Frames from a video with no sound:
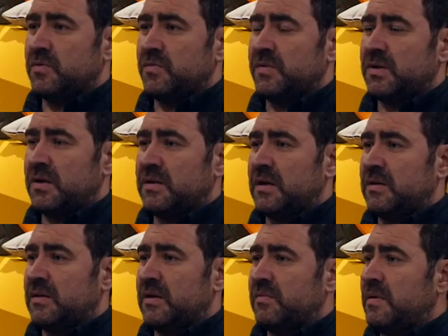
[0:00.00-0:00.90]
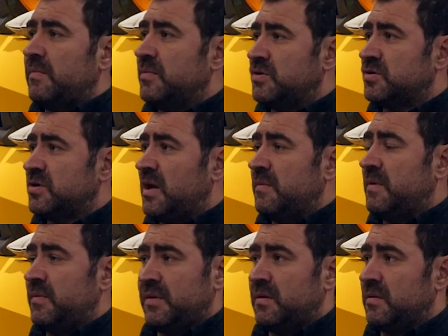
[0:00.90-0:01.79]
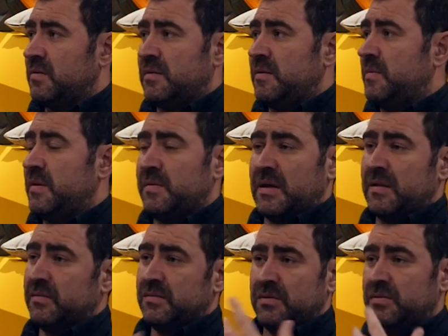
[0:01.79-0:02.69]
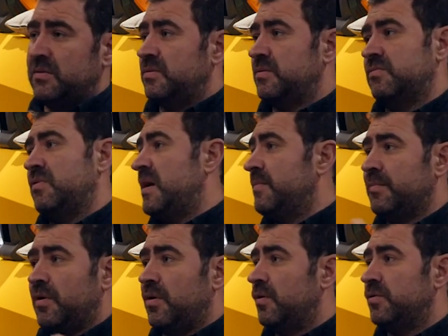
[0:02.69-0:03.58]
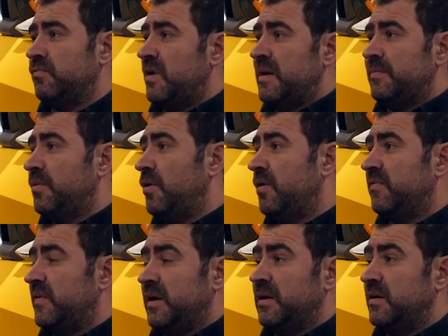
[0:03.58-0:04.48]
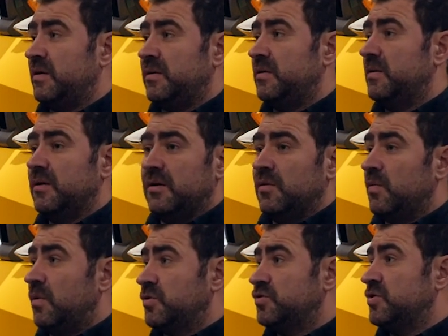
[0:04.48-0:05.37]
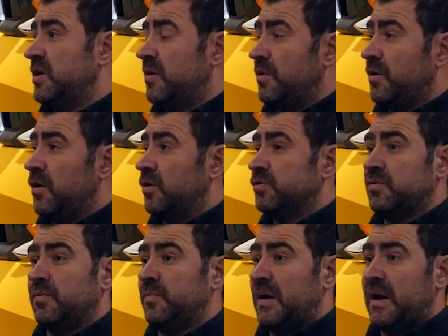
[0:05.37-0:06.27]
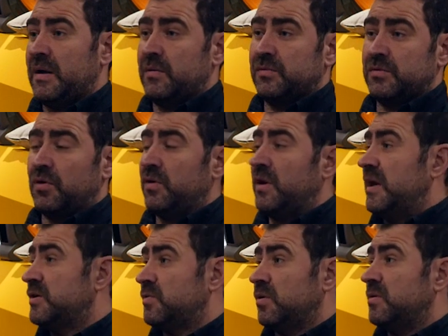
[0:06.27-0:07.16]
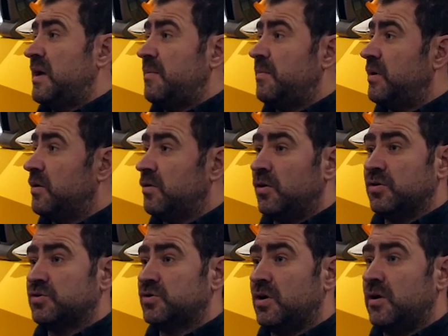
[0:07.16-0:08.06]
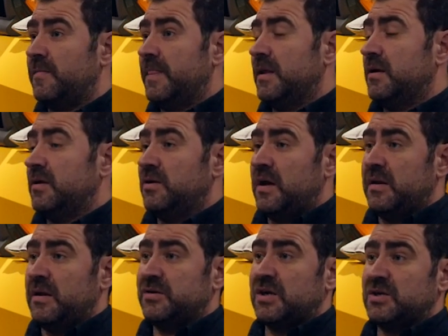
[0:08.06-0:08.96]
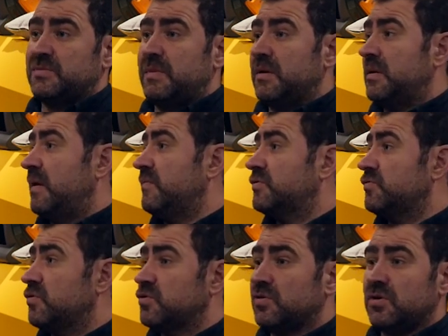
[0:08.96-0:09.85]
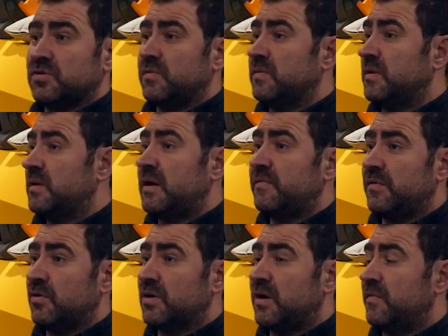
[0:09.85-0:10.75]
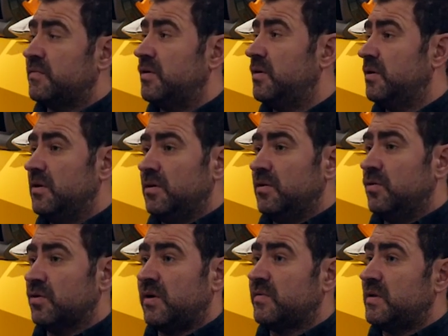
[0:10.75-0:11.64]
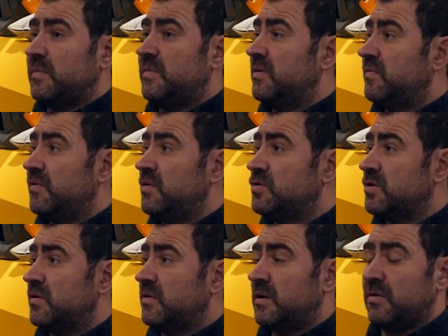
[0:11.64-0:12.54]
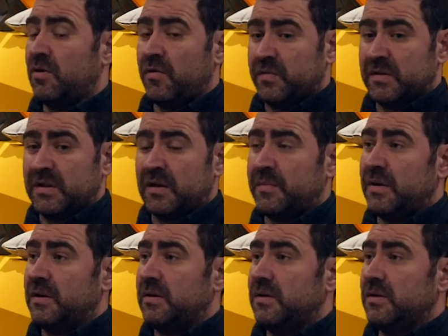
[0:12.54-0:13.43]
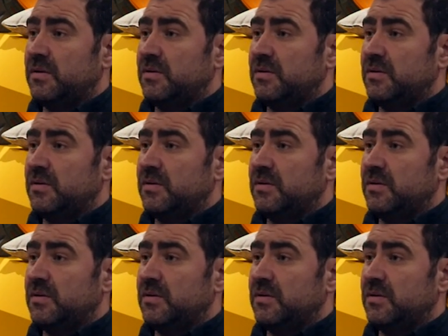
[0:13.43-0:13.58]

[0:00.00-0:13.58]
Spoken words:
something like that, like Remembrance Day, maybe that the rainbow thing, and once a year we all donate to one of them, and it goes to NHS Mental Health Trust or something like that to look after them in the future. I think hopefully that'd be